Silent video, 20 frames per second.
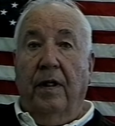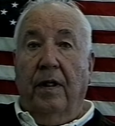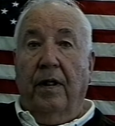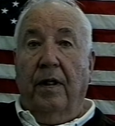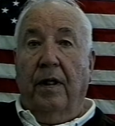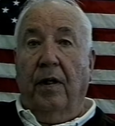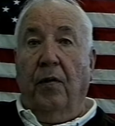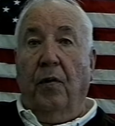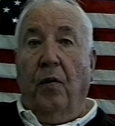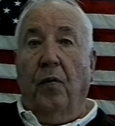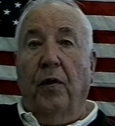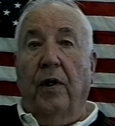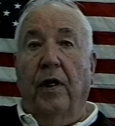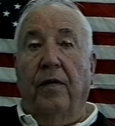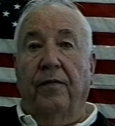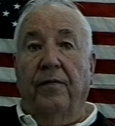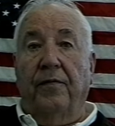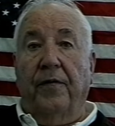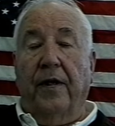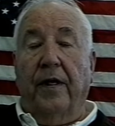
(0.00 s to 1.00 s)
they were well
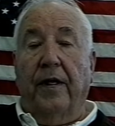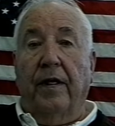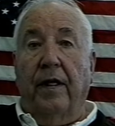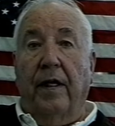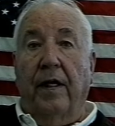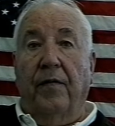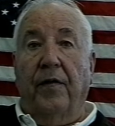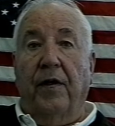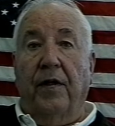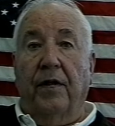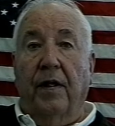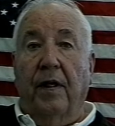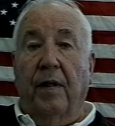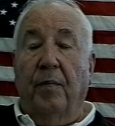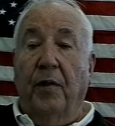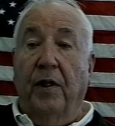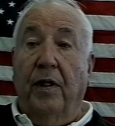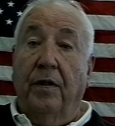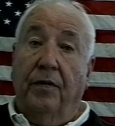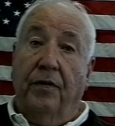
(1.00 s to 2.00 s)
fed and everything,
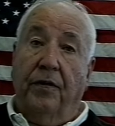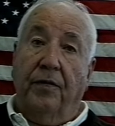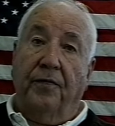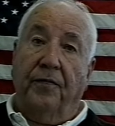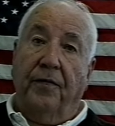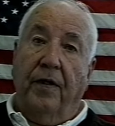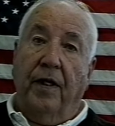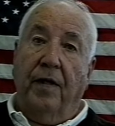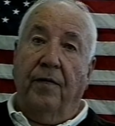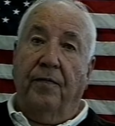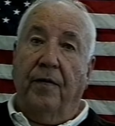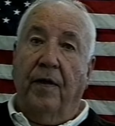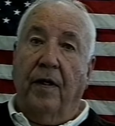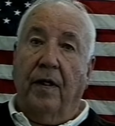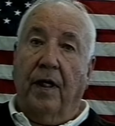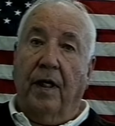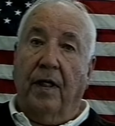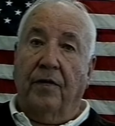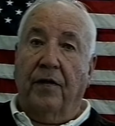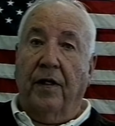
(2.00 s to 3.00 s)
but it's a funny
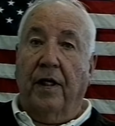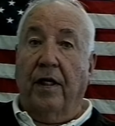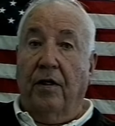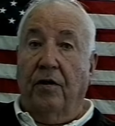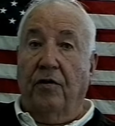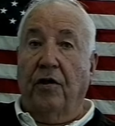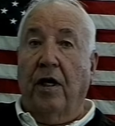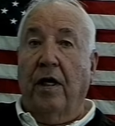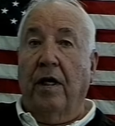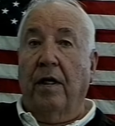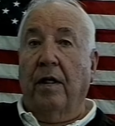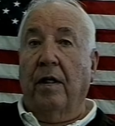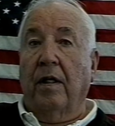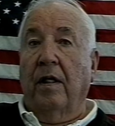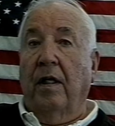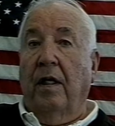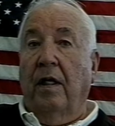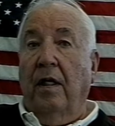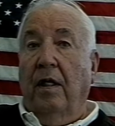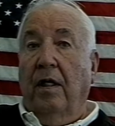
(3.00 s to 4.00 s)
feeling. It's like a jail.
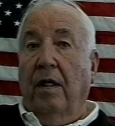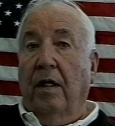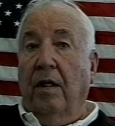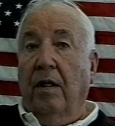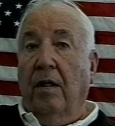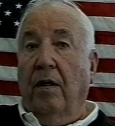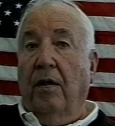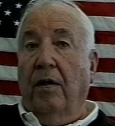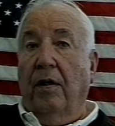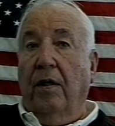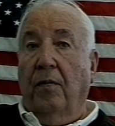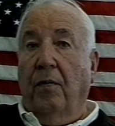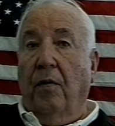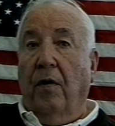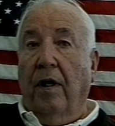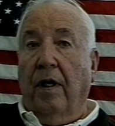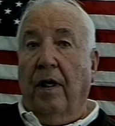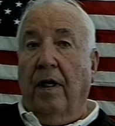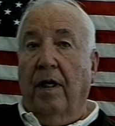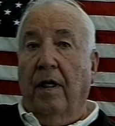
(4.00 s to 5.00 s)
You know, you'd
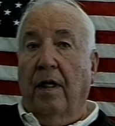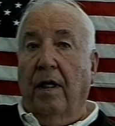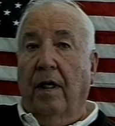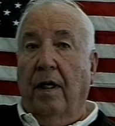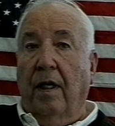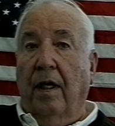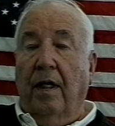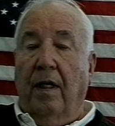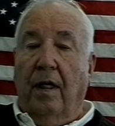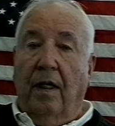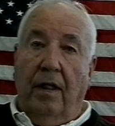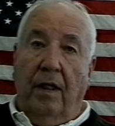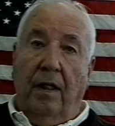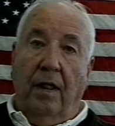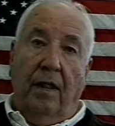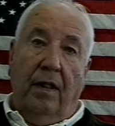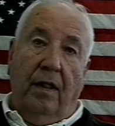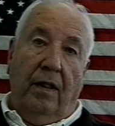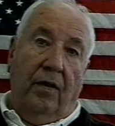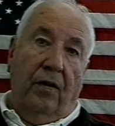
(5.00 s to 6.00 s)
walk in and the
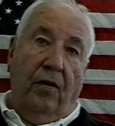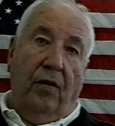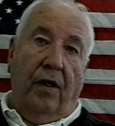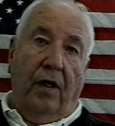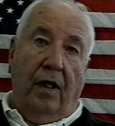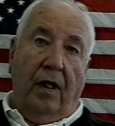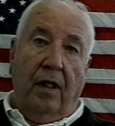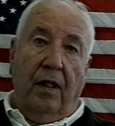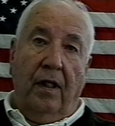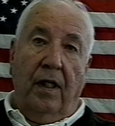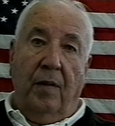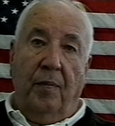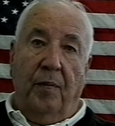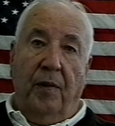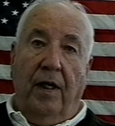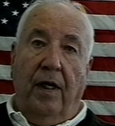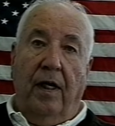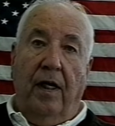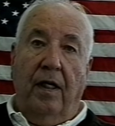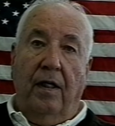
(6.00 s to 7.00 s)
door would clink
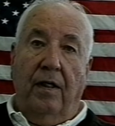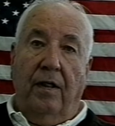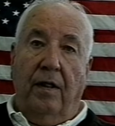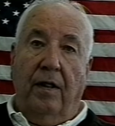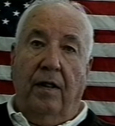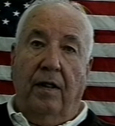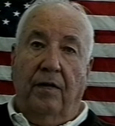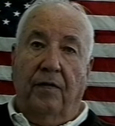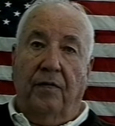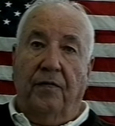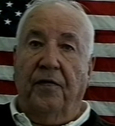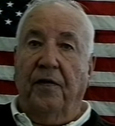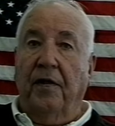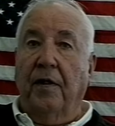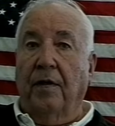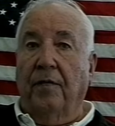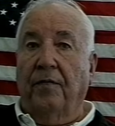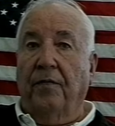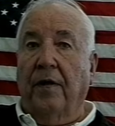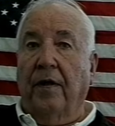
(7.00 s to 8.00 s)
behind you, and it's a
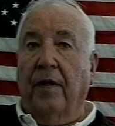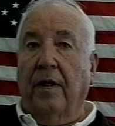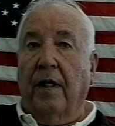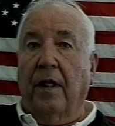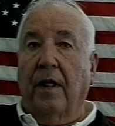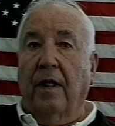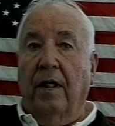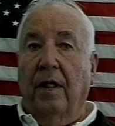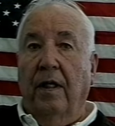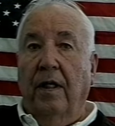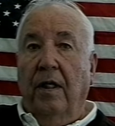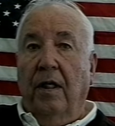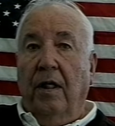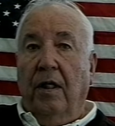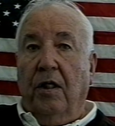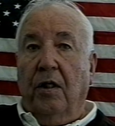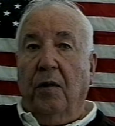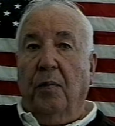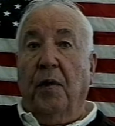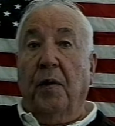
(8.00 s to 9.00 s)
funny feeling
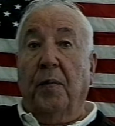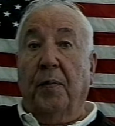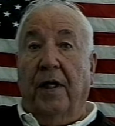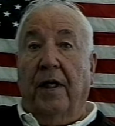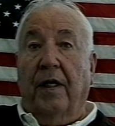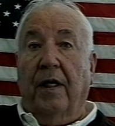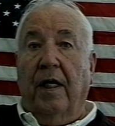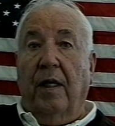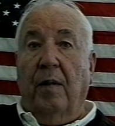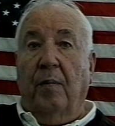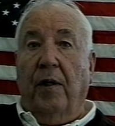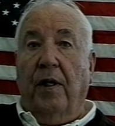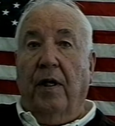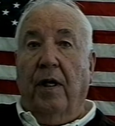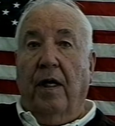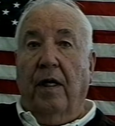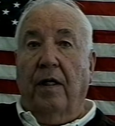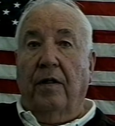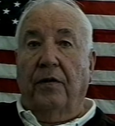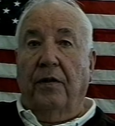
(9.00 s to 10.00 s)
to be behind
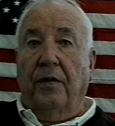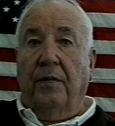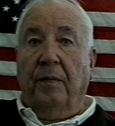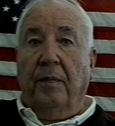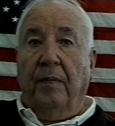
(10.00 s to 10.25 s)
bars.